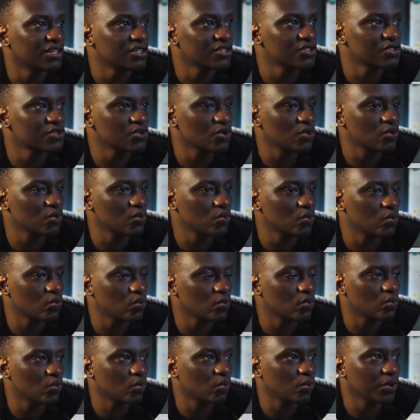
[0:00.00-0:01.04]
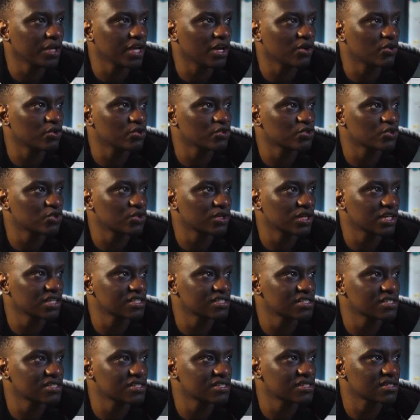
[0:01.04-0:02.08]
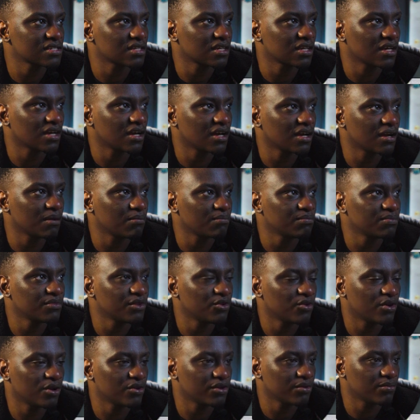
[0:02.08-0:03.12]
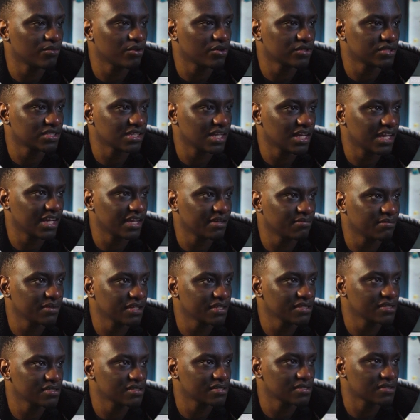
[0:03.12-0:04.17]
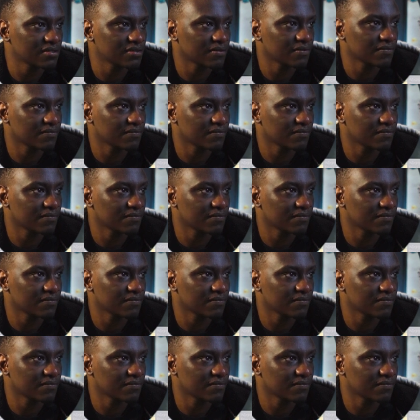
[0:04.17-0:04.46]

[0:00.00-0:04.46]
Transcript: So we are going to create um, the roundabout alignment.